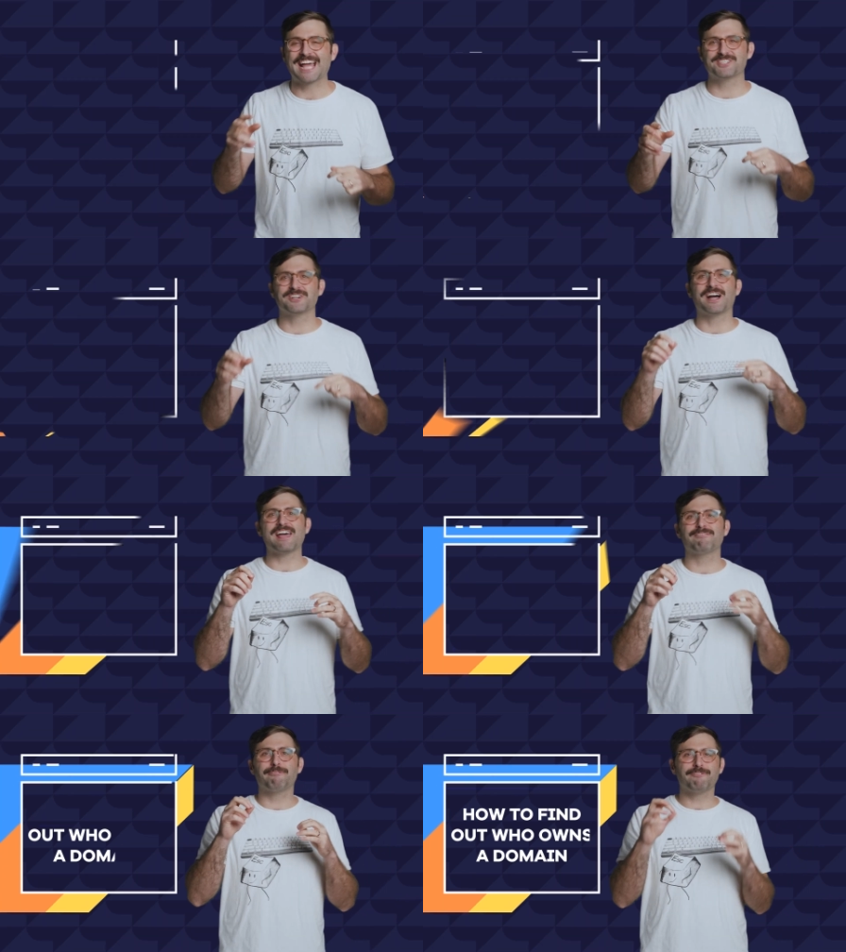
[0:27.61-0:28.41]
guys, so I
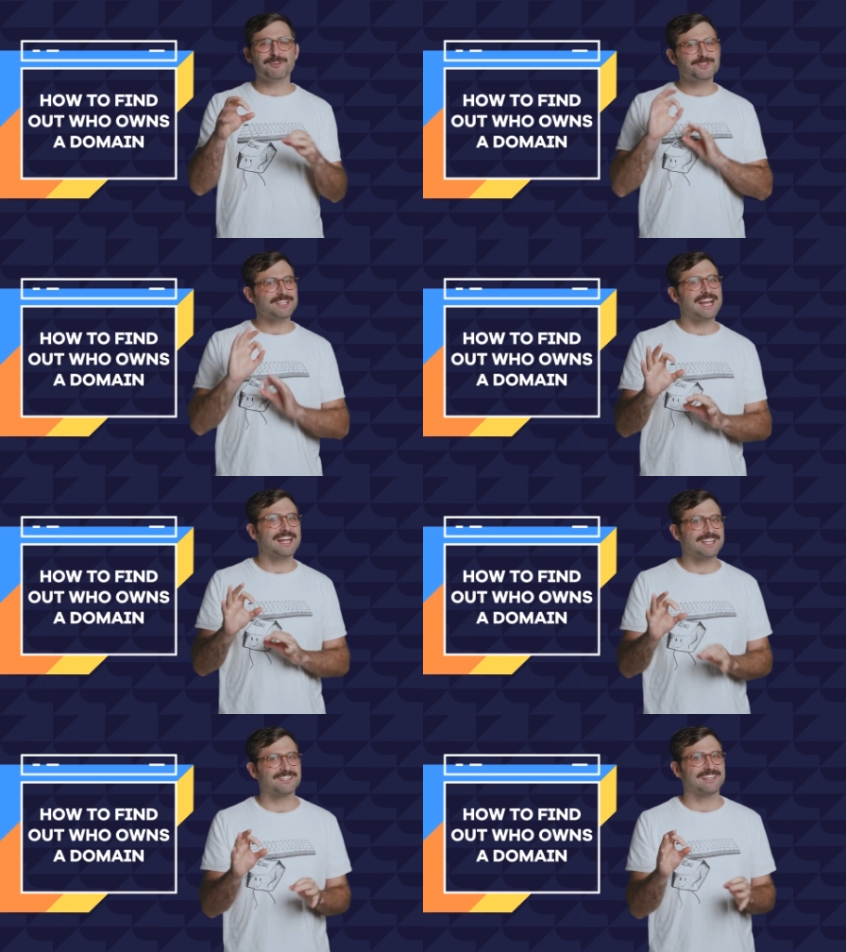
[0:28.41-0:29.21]
have a few side
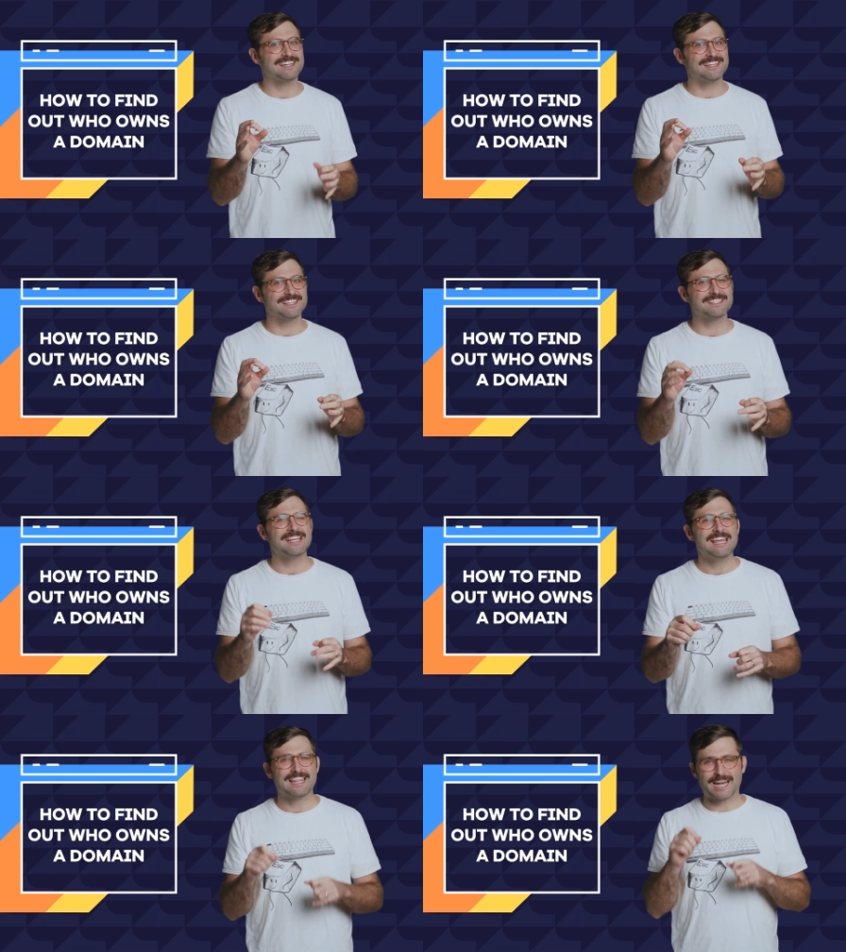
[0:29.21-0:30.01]
hustle ideas
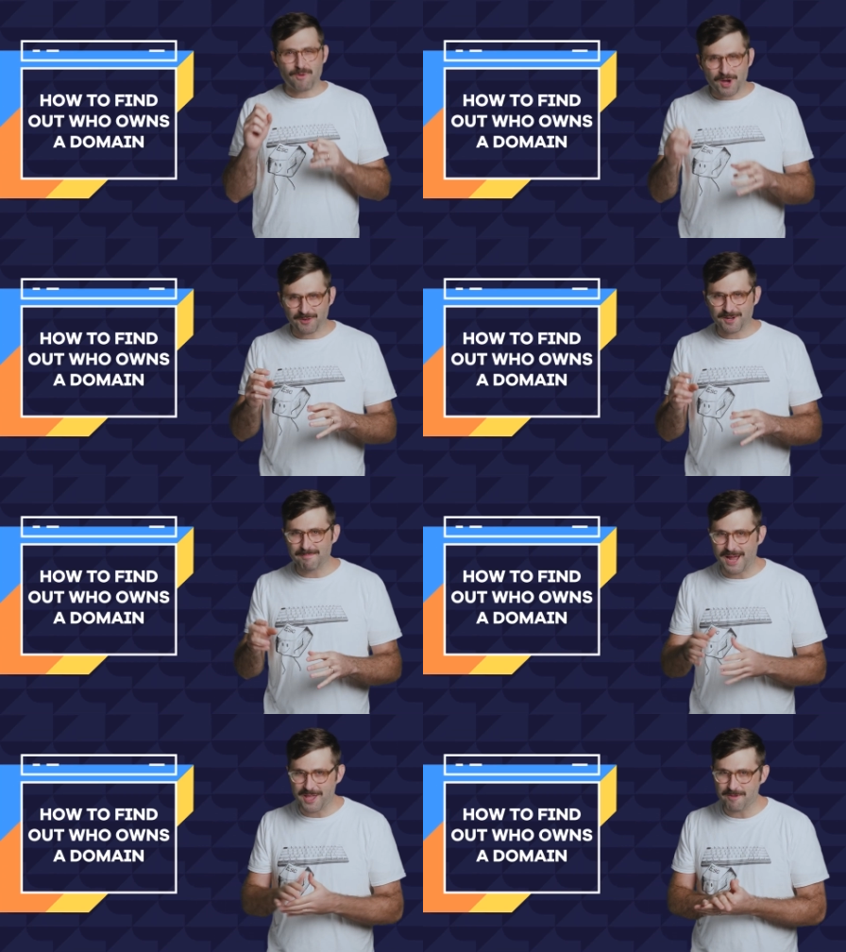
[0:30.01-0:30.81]
that I wanna run
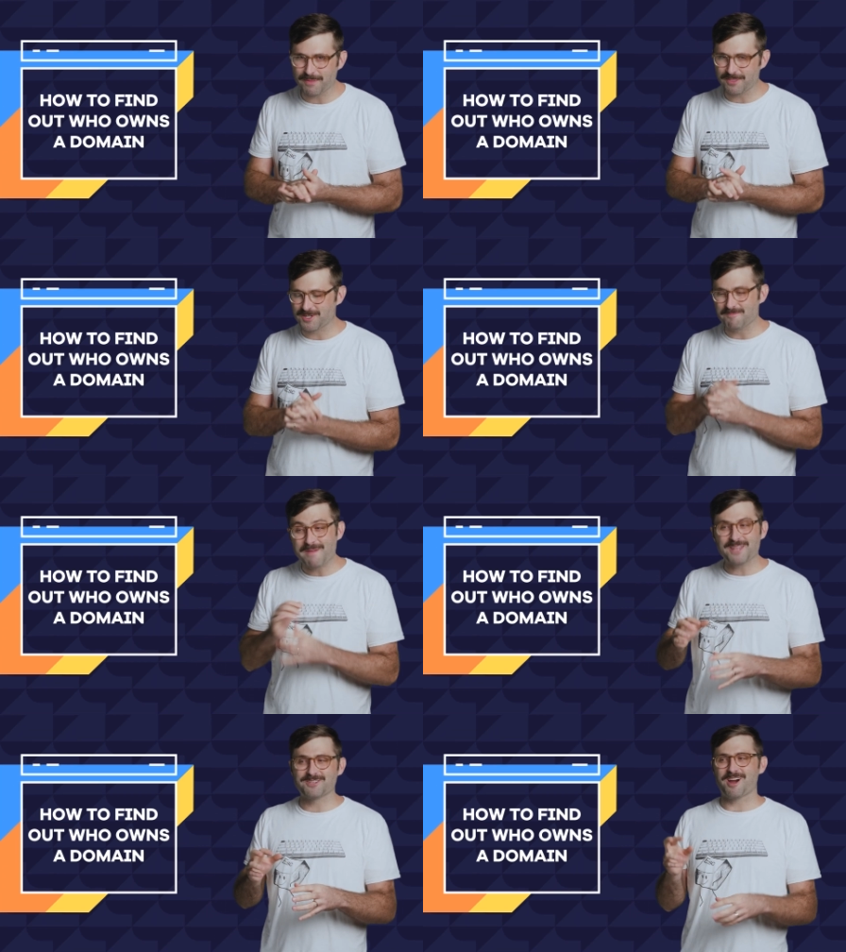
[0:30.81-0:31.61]
by you, but the
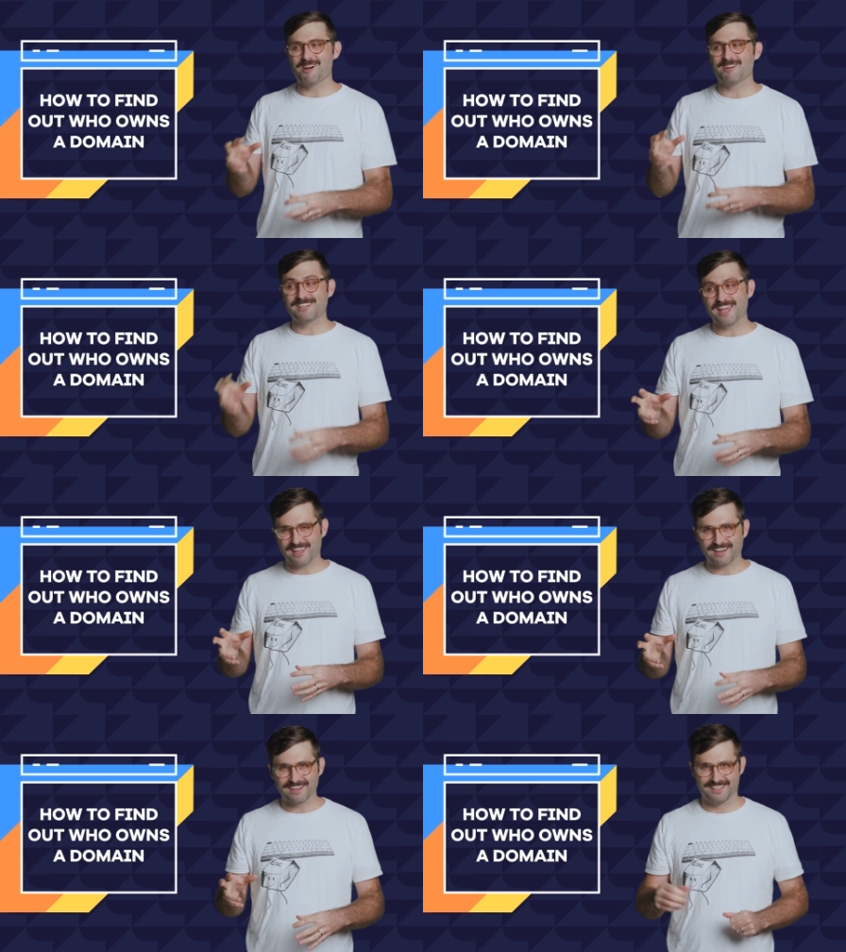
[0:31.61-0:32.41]
domains are already
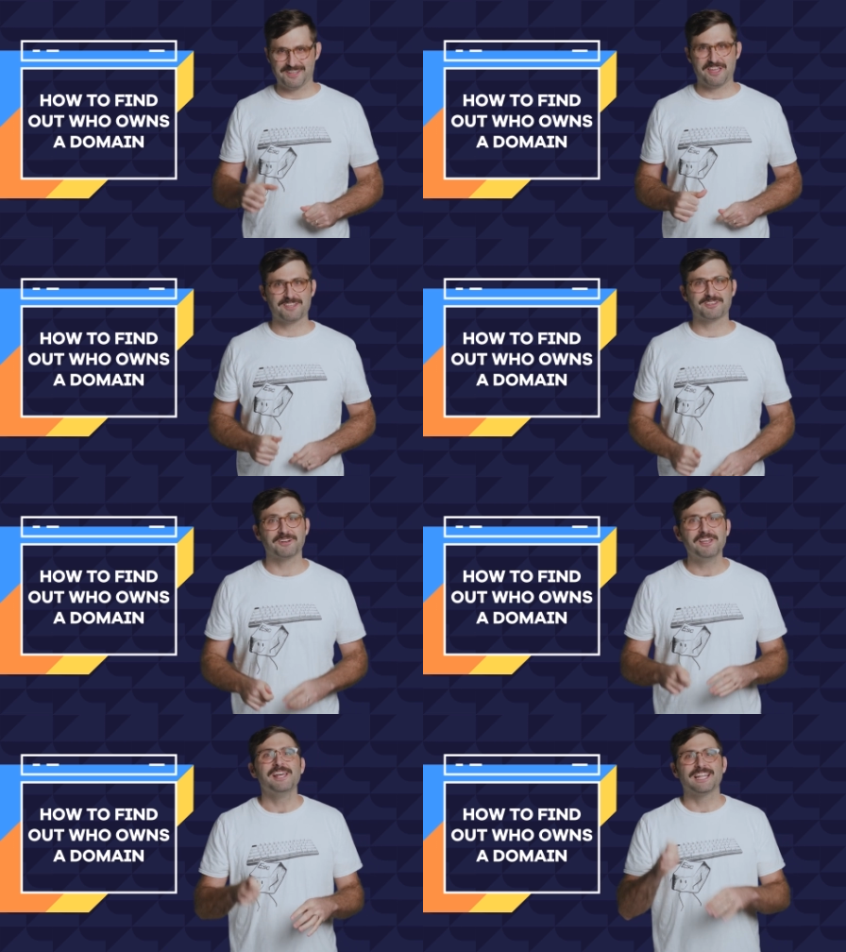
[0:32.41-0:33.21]
taken. Okay,
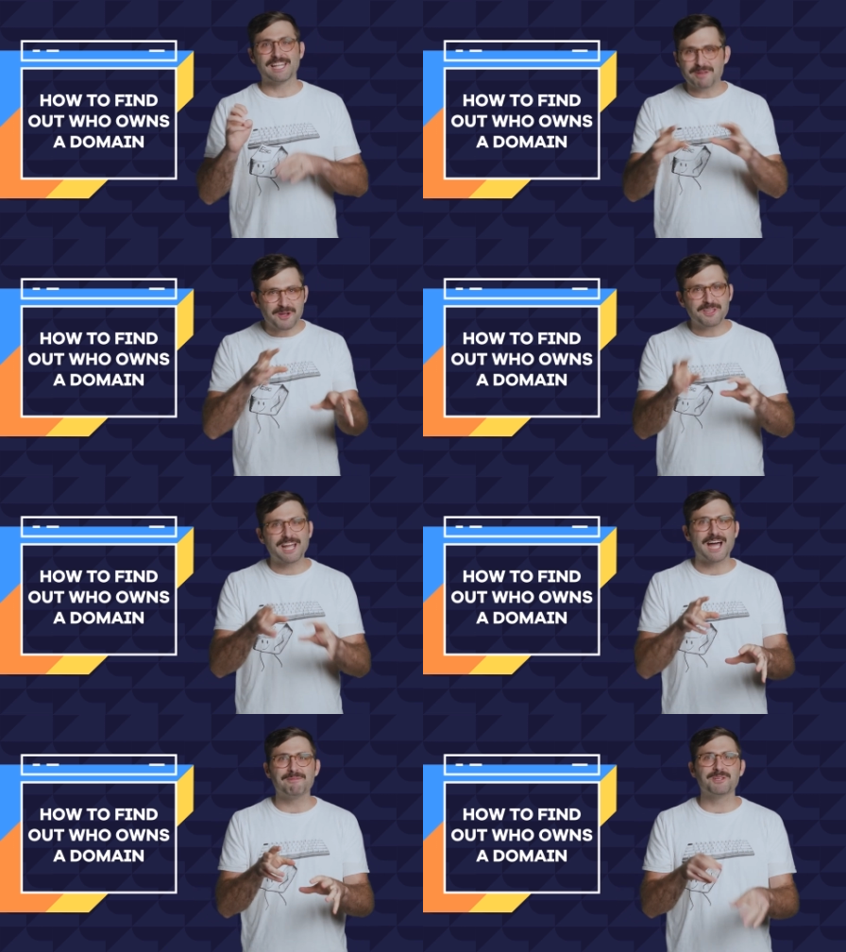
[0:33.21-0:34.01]
so let me know in the
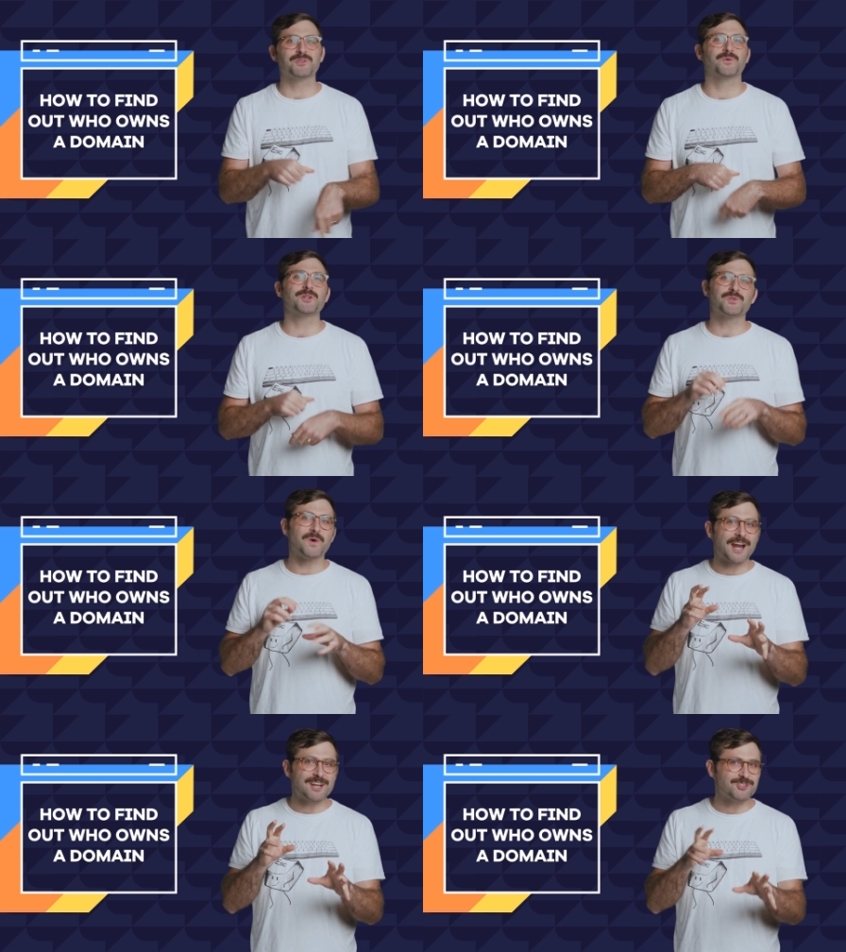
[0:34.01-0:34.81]
comments which
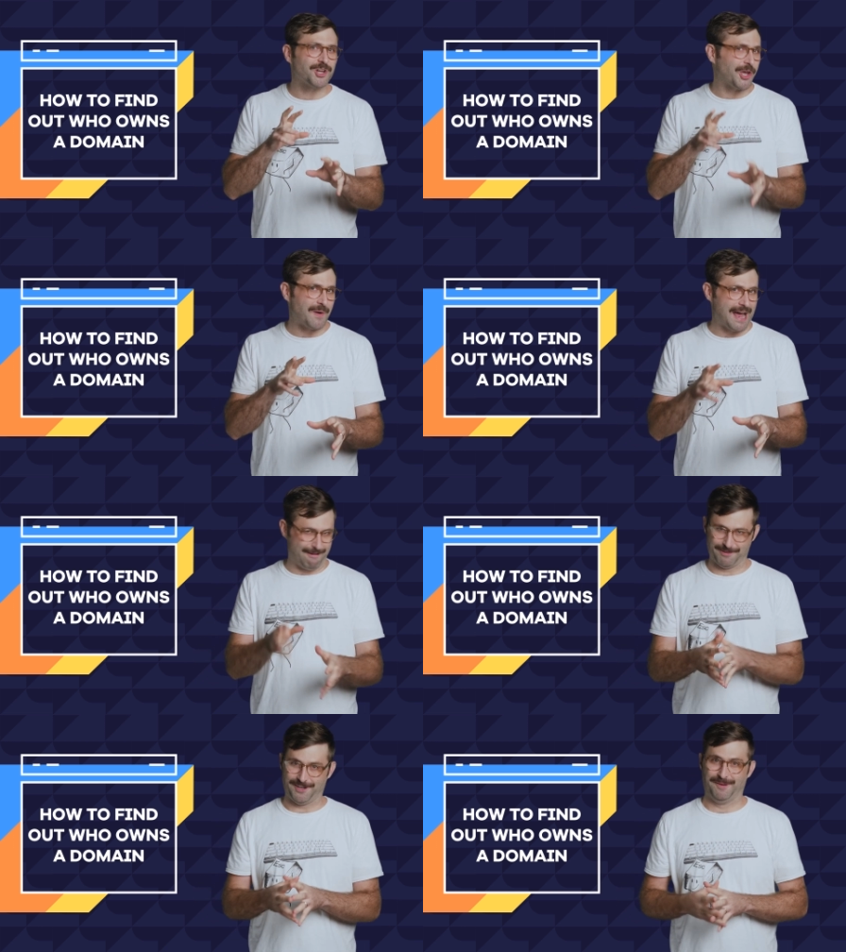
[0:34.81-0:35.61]
one I should go
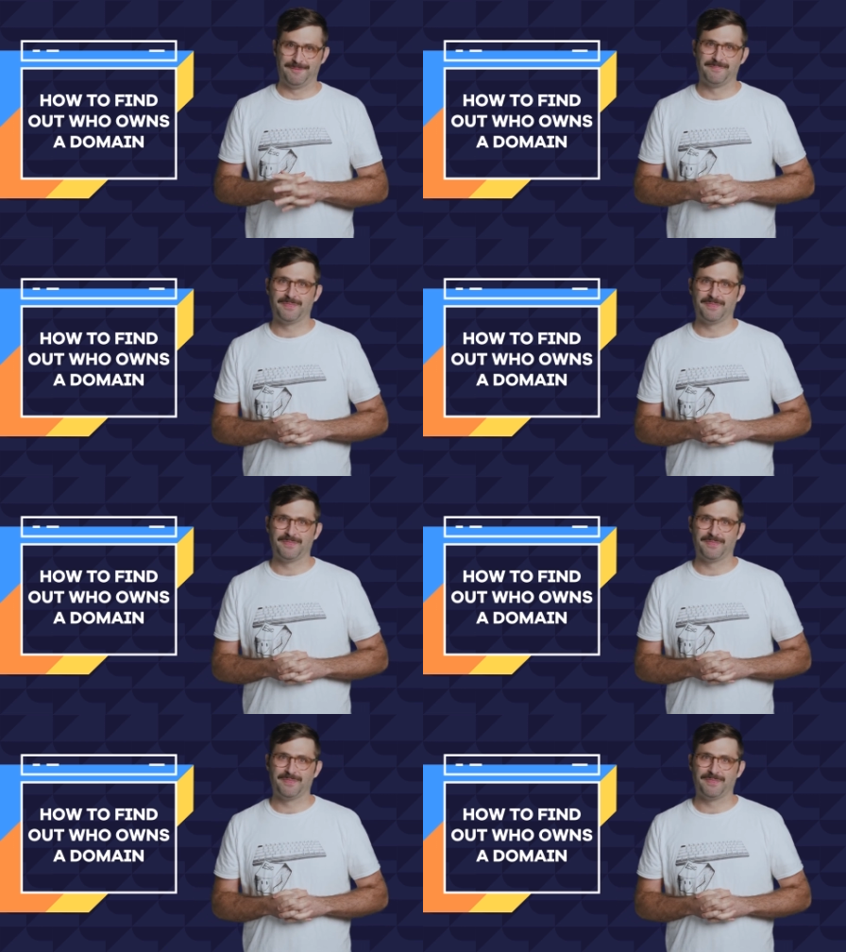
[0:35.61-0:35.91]
after.